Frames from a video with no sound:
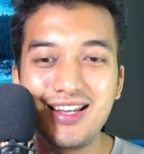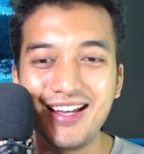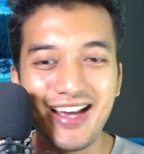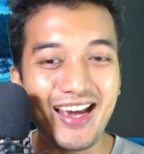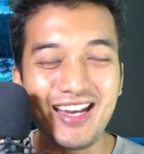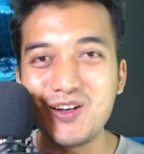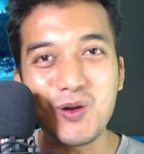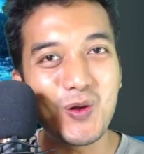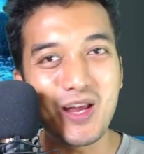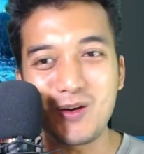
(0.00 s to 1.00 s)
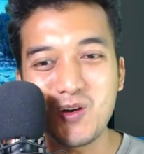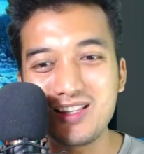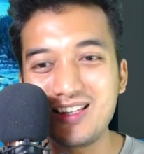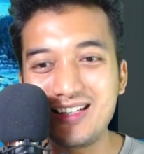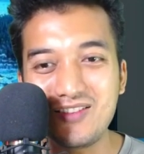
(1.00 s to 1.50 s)
I don't know like what
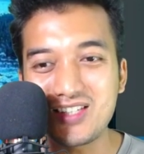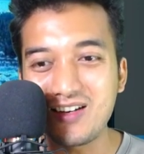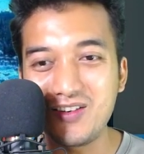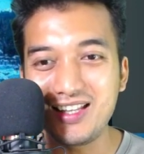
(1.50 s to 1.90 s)
the devs are really